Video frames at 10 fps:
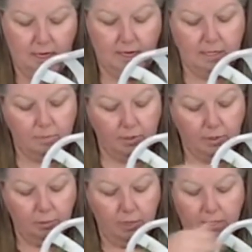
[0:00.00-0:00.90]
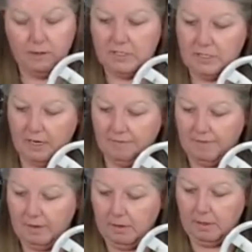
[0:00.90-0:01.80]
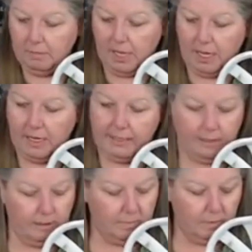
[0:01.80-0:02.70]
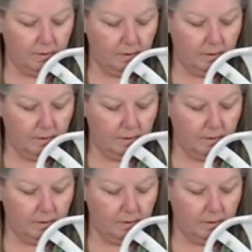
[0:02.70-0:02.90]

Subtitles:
and then we're going to put other stuff in behind them.